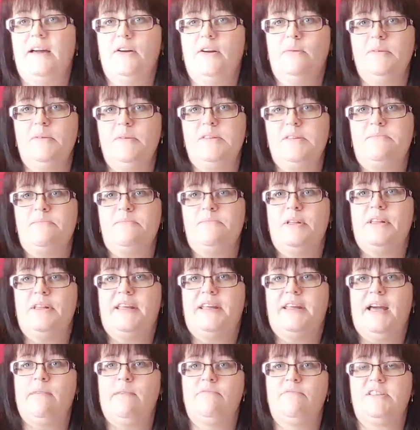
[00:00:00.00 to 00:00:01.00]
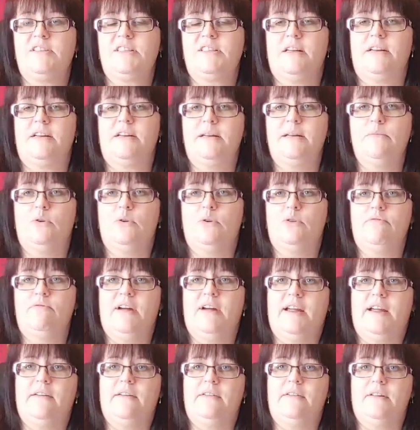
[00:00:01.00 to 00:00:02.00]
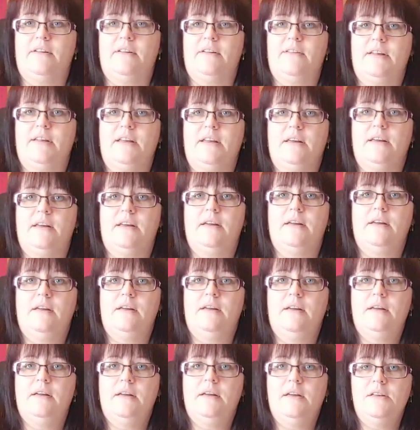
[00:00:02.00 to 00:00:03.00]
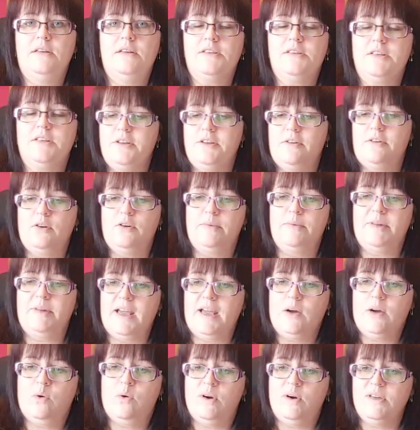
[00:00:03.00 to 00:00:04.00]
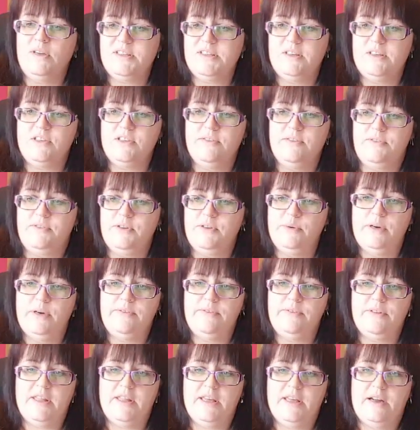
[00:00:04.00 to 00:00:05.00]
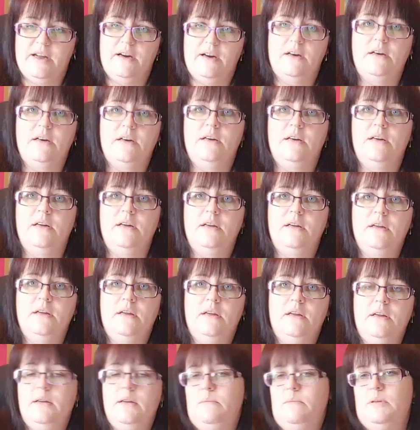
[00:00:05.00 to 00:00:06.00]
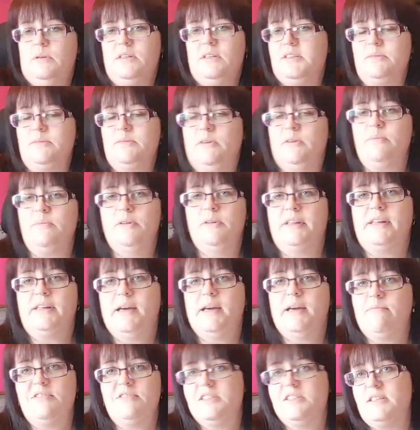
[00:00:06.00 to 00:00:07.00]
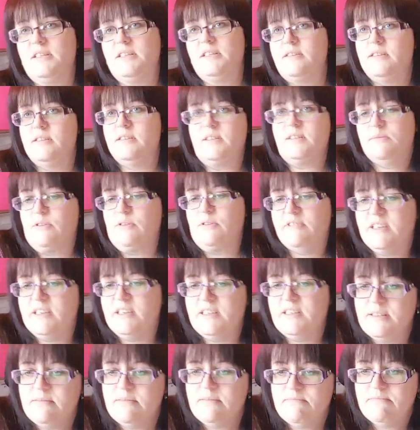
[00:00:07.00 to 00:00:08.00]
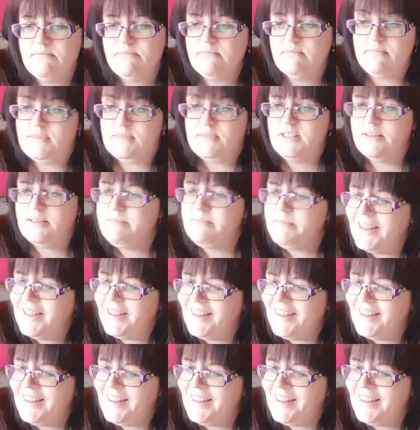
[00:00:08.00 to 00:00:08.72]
I normally put the camera slightly more round, I think. So you don't normally get quite such a view over there. But this is where I put the camera today, so this is where it is. So,